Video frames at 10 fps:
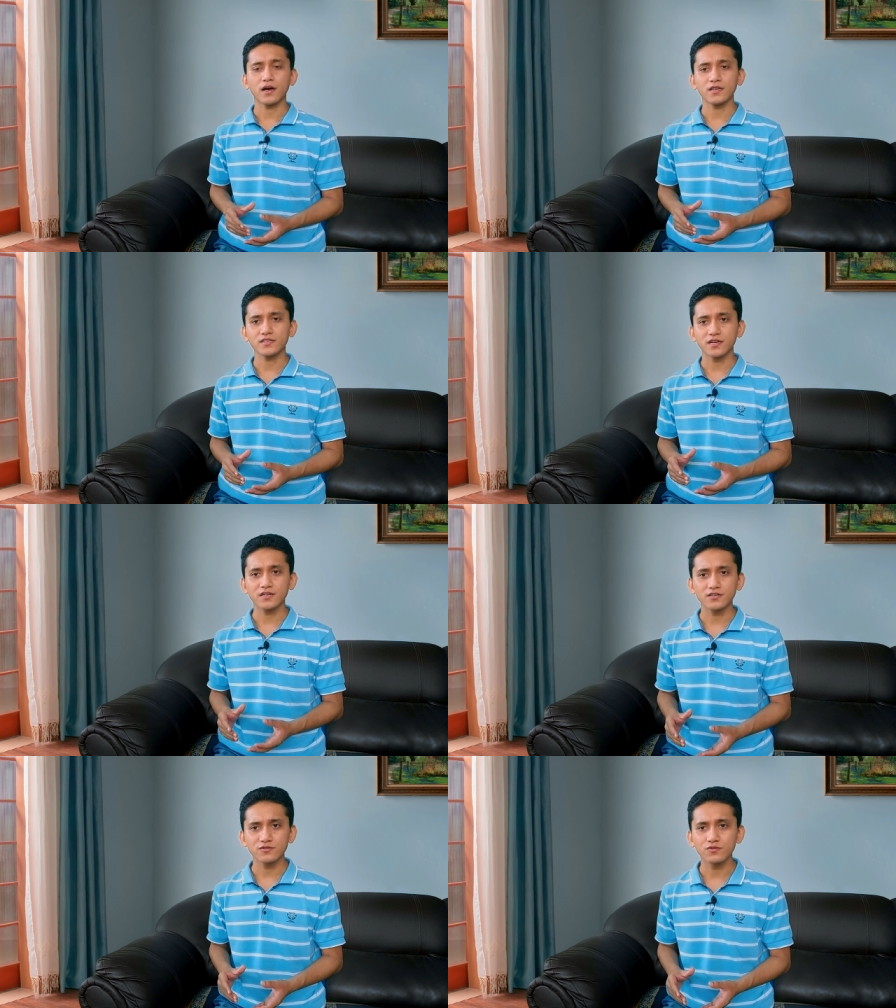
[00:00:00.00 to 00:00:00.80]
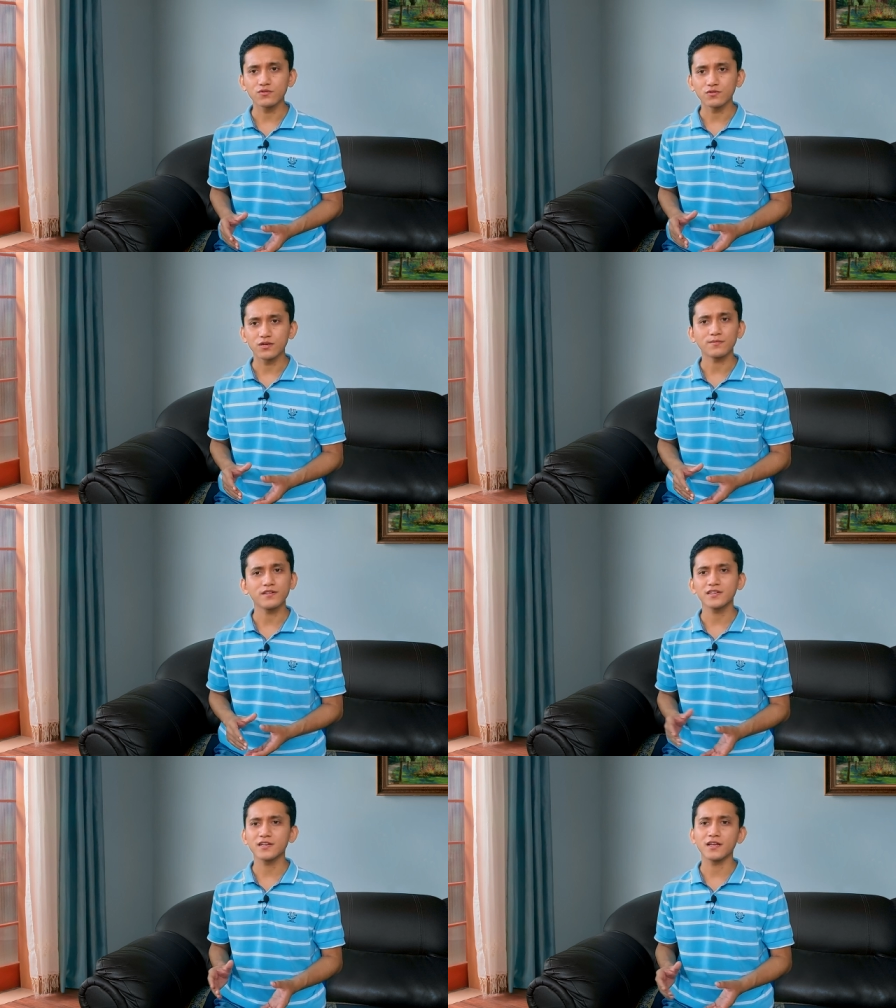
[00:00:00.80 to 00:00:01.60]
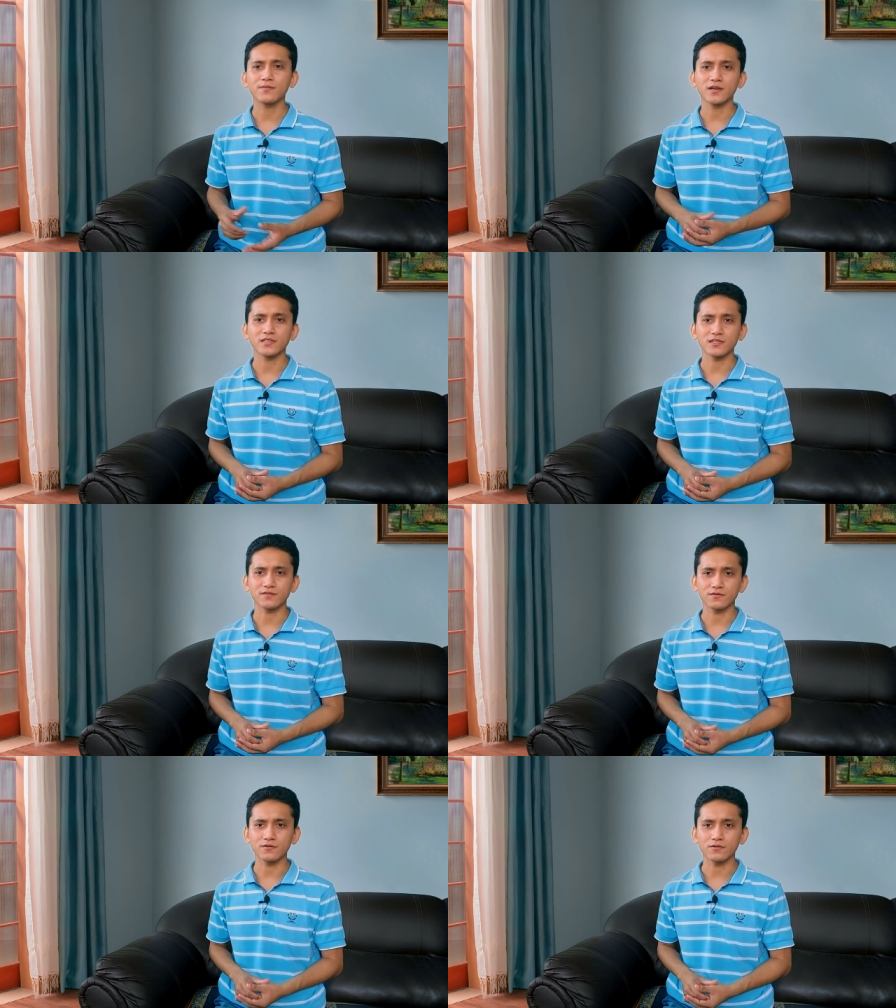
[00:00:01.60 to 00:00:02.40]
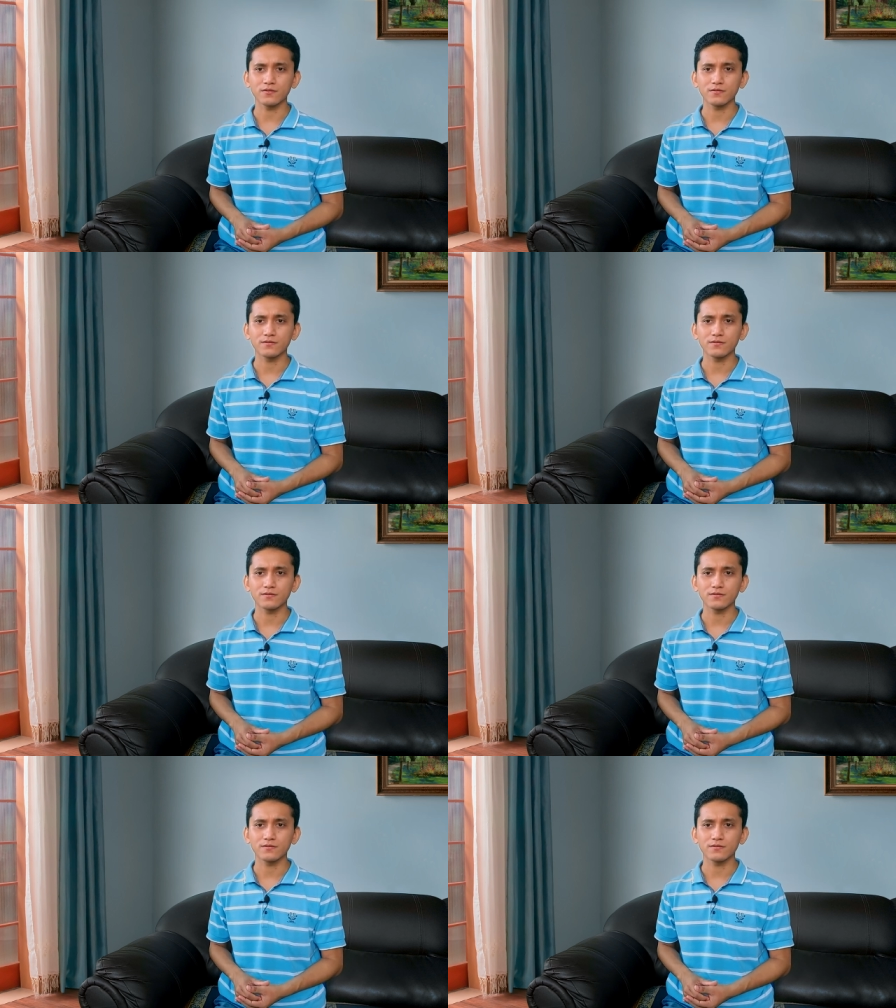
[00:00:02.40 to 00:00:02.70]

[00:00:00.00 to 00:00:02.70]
I started to completely let myself go.